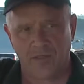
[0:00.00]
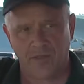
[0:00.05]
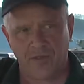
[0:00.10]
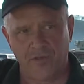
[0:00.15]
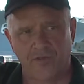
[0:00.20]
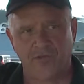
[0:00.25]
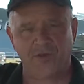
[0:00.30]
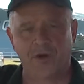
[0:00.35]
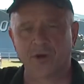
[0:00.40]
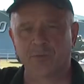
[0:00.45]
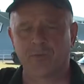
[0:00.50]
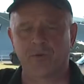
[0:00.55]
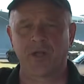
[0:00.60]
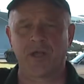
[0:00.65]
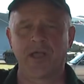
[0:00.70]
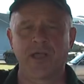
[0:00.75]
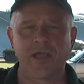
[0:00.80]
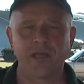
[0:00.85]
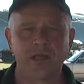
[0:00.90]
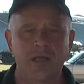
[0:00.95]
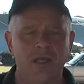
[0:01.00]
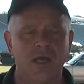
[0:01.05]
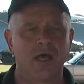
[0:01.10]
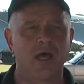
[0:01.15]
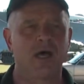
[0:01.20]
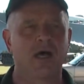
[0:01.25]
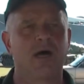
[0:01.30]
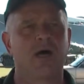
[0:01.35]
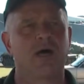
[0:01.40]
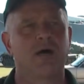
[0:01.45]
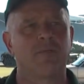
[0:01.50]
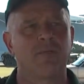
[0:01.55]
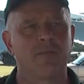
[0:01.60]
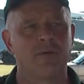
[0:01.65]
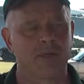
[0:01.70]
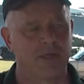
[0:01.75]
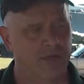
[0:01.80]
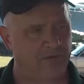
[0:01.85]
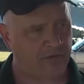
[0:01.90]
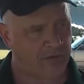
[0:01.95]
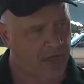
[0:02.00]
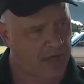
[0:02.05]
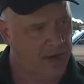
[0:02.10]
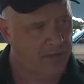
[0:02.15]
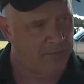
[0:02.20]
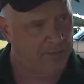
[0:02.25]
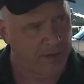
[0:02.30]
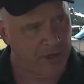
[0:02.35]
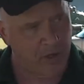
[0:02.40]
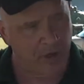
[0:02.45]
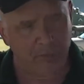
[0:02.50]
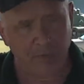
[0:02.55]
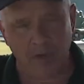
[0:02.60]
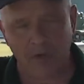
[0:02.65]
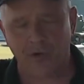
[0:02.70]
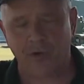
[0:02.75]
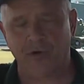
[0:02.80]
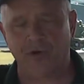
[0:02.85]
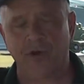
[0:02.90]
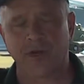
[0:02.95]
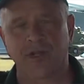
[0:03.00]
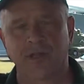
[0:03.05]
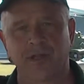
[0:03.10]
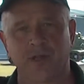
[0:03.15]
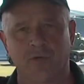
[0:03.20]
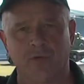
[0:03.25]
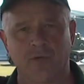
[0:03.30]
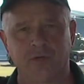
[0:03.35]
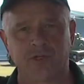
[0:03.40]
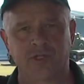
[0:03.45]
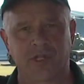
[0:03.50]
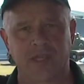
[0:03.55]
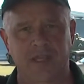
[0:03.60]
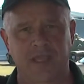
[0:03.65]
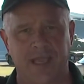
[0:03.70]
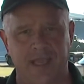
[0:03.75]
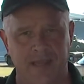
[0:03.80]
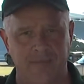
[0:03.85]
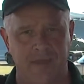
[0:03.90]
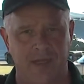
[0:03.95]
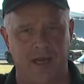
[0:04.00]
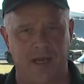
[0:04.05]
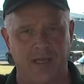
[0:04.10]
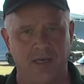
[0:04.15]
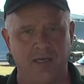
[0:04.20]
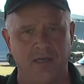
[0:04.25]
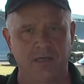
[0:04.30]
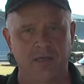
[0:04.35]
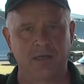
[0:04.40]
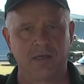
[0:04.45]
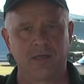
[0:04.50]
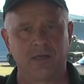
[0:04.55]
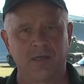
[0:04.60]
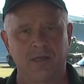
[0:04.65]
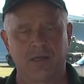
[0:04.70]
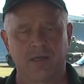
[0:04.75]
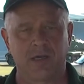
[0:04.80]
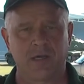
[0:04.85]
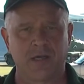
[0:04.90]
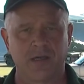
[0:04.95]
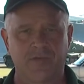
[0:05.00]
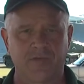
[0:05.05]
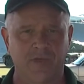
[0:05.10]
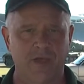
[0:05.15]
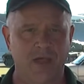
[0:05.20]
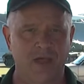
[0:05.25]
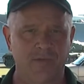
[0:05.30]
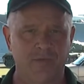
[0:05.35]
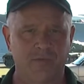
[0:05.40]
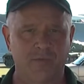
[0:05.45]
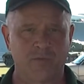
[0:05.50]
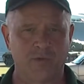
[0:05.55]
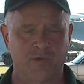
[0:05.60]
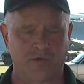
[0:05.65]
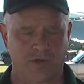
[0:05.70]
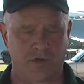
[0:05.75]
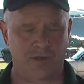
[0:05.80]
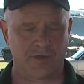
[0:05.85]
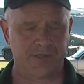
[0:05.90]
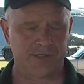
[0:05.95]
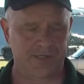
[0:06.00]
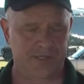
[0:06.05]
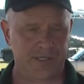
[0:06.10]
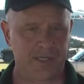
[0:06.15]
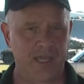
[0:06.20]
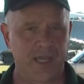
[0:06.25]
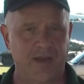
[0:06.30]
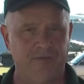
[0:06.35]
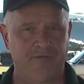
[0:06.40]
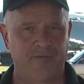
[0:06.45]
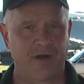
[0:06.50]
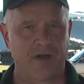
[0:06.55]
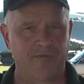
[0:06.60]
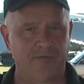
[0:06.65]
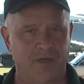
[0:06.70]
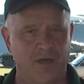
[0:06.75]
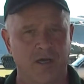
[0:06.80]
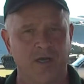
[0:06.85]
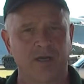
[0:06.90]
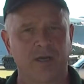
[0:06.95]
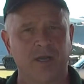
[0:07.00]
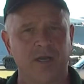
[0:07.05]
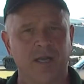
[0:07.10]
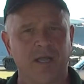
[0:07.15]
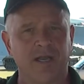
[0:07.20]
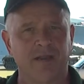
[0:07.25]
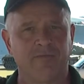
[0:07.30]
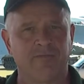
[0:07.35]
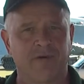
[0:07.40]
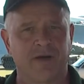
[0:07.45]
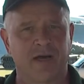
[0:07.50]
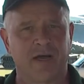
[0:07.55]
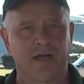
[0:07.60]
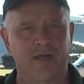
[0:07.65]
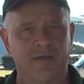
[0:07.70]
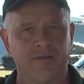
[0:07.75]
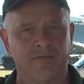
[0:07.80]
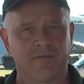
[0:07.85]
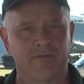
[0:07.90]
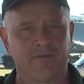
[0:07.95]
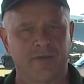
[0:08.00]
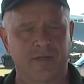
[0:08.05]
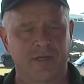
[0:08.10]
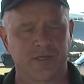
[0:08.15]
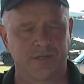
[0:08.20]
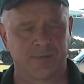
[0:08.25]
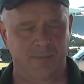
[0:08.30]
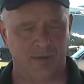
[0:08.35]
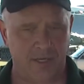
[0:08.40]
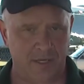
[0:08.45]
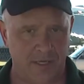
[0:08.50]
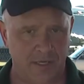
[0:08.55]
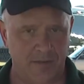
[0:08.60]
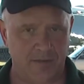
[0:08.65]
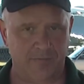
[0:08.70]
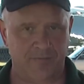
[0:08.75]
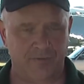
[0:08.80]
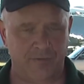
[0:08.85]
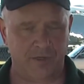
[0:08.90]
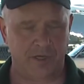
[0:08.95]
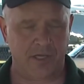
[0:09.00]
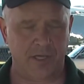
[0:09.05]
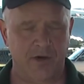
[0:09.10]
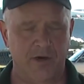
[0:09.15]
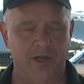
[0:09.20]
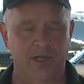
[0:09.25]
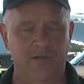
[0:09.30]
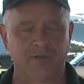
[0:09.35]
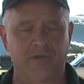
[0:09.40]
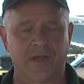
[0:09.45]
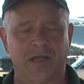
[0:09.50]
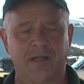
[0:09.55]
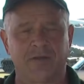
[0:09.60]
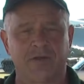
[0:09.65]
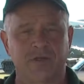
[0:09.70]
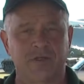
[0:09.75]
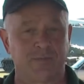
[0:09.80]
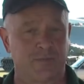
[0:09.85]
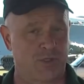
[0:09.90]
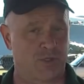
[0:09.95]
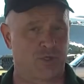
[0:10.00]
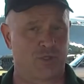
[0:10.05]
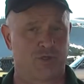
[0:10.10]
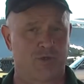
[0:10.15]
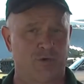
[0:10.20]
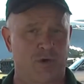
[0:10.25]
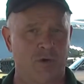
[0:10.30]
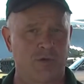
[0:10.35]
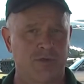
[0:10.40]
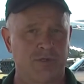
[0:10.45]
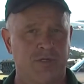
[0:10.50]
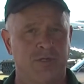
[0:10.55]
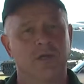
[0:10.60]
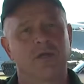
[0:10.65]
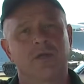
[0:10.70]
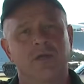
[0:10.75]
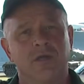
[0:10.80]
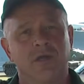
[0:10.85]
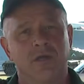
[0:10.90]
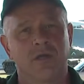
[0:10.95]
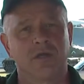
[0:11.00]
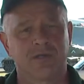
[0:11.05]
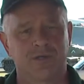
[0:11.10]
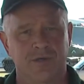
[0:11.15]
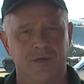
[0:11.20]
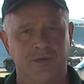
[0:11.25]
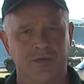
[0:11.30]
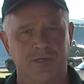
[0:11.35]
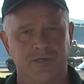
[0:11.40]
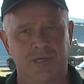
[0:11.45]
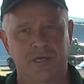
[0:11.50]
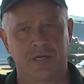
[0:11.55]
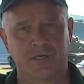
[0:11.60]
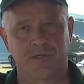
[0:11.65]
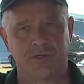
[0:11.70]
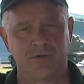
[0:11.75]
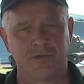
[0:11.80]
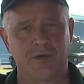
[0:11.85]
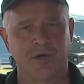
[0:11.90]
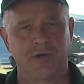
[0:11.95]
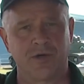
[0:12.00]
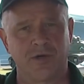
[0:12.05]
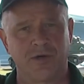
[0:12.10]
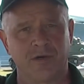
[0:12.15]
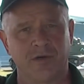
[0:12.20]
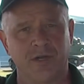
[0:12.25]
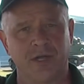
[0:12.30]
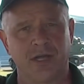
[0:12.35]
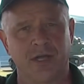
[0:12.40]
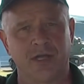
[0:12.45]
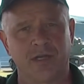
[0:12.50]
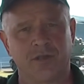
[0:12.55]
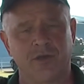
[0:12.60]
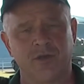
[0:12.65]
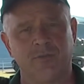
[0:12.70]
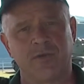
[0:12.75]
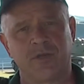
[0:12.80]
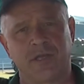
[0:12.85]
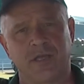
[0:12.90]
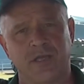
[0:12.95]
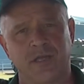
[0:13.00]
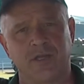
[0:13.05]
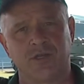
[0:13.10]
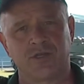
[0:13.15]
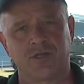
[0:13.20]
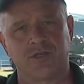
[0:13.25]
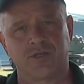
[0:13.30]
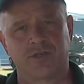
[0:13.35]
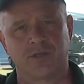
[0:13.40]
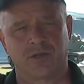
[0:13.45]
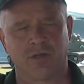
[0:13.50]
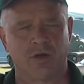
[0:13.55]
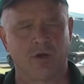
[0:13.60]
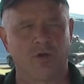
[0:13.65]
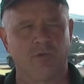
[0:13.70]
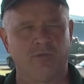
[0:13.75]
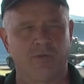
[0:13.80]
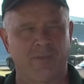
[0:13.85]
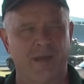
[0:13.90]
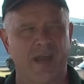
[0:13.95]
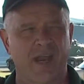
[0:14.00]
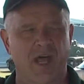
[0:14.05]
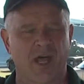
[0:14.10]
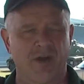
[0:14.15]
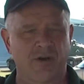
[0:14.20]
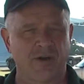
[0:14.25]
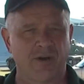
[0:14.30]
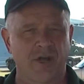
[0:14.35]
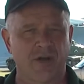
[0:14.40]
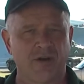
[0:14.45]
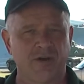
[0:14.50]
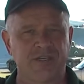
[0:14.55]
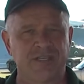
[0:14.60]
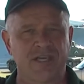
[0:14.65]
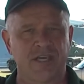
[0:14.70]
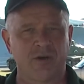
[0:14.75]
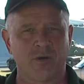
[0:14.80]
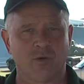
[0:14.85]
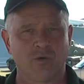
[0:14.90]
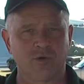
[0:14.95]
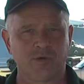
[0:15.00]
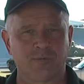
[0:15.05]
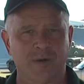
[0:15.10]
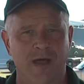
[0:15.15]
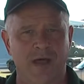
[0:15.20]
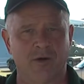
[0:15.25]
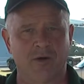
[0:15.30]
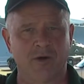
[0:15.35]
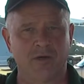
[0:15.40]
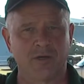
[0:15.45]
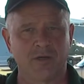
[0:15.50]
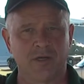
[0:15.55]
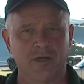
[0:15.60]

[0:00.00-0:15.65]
This airplane, um, it's got a bigger motor in it than originally came in it. Uh, it's got what's called the C85, the Continental 85, that has been, for the gearheads out there, it's been stroked. So it's a 200 uh, cubic inch, a little over about 100, 110 horsepower.